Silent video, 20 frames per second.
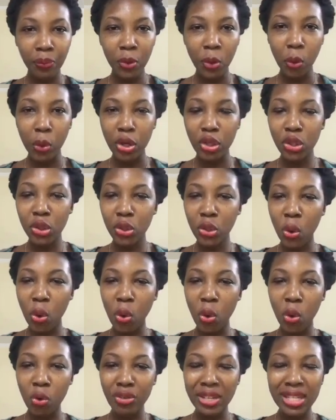We're so
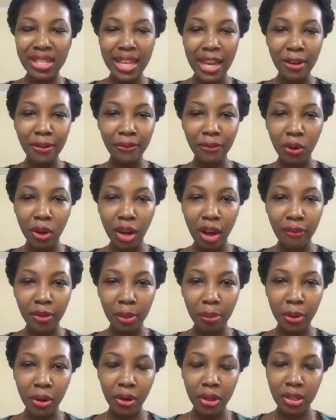resentful of the
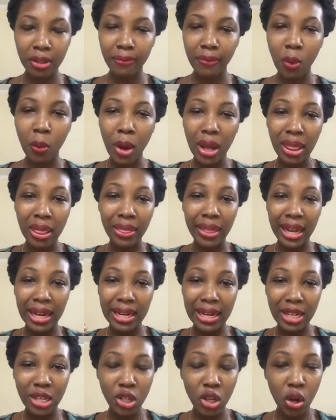person for what they
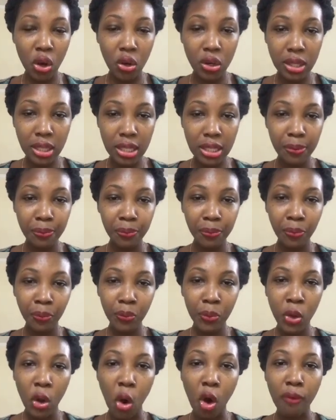did to us
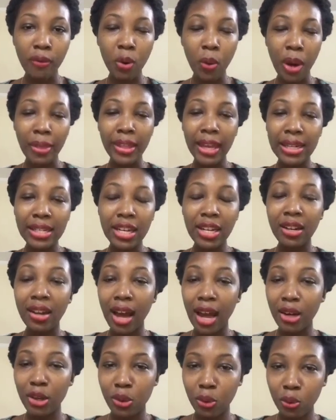or for what they did
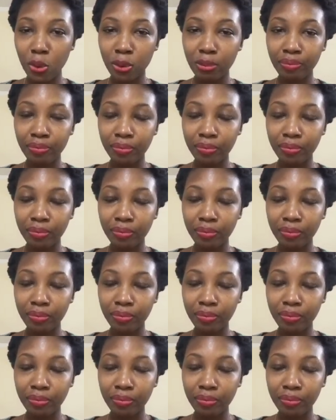not do.